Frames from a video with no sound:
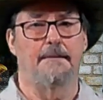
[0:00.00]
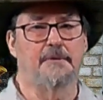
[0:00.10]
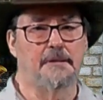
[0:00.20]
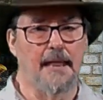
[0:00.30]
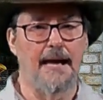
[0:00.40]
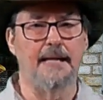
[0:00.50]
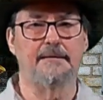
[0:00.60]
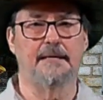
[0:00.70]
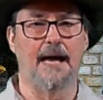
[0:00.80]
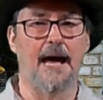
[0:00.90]
I'm
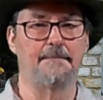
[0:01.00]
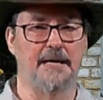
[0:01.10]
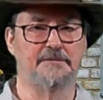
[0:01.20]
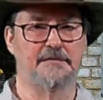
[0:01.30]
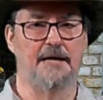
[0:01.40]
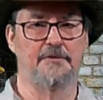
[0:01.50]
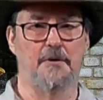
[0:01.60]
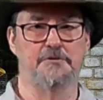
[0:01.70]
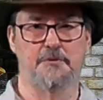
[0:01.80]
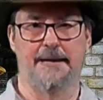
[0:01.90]
glad the comments
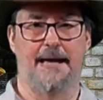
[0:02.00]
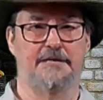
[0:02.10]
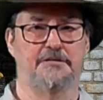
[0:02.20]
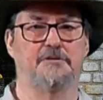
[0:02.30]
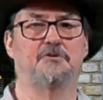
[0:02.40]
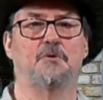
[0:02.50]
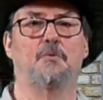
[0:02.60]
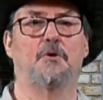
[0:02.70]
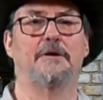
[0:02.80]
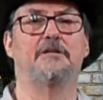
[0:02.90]
on those reactions
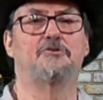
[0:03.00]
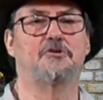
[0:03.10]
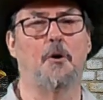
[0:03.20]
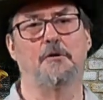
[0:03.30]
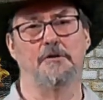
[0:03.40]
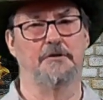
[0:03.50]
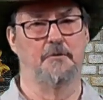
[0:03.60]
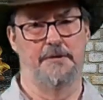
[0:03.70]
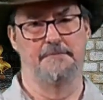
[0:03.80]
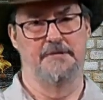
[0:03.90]
were in total
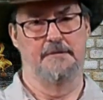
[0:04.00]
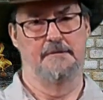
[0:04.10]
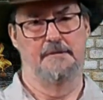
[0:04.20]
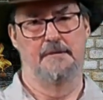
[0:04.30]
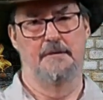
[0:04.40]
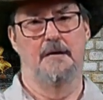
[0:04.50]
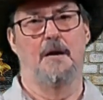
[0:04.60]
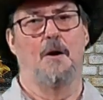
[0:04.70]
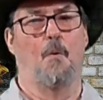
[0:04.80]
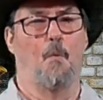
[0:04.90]
agreement.
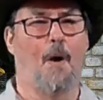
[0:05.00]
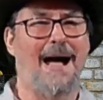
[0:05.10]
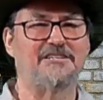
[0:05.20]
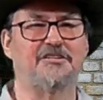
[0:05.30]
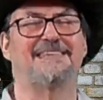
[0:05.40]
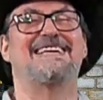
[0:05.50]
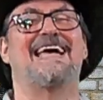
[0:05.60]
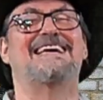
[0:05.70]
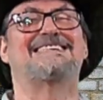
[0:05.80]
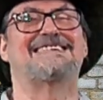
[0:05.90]
Watch
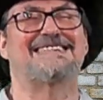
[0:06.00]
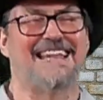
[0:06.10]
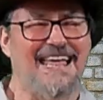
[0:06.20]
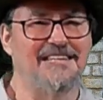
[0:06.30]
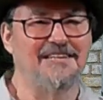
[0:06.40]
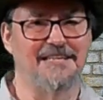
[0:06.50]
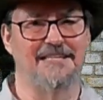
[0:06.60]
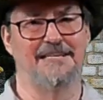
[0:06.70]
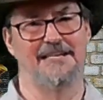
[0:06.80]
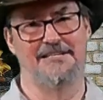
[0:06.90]
the
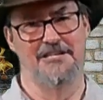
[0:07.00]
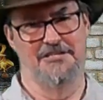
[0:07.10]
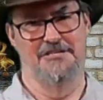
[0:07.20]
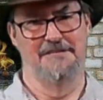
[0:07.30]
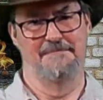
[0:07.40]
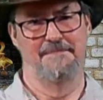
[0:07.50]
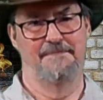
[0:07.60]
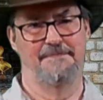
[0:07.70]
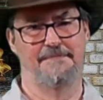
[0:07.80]
extended edition.